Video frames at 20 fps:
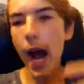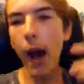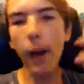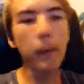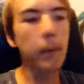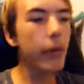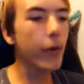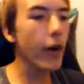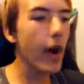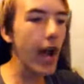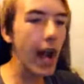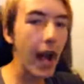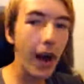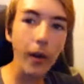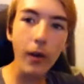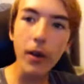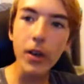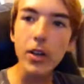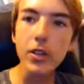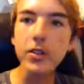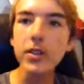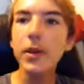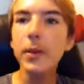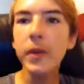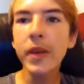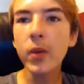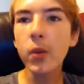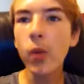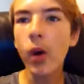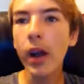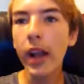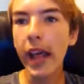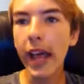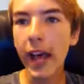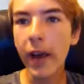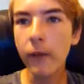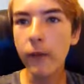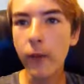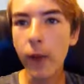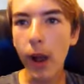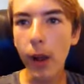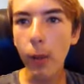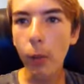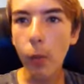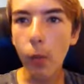I'm proud to be whatever I